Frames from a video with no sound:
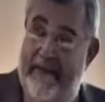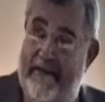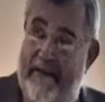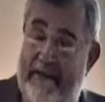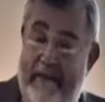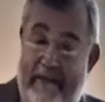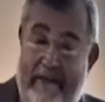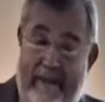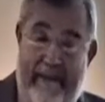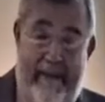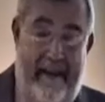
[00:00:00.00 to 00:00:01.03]
So
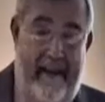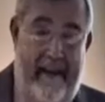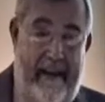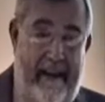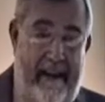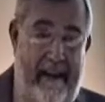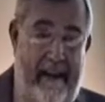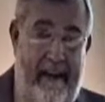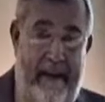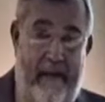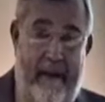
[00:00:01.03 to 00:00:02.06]

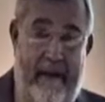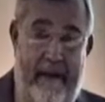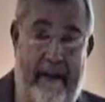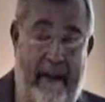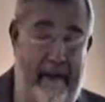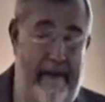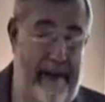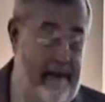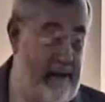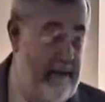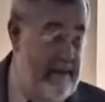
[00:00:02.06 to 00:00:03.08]
I went and I
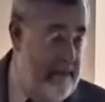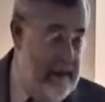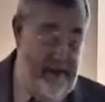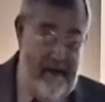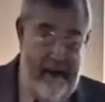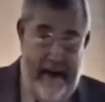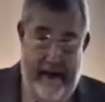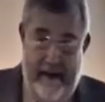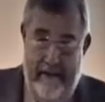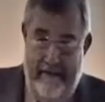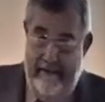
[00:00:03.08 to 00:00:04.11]
found a patient had
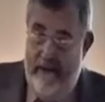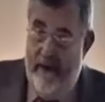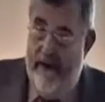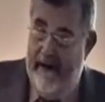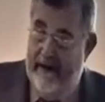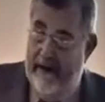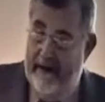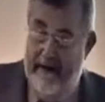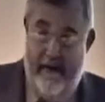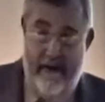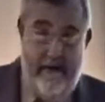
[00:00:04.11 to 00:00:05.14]
no hair on their
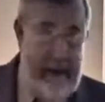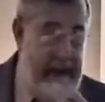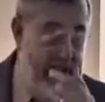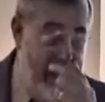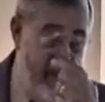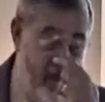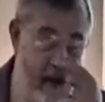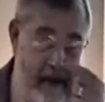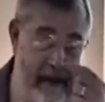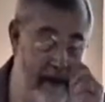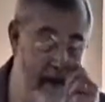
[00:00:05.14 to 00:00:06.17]
nose, big, nice,
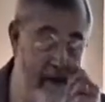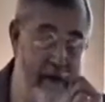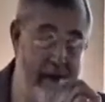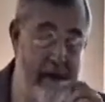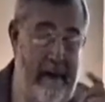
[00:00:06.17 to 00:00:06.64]
shiny nose.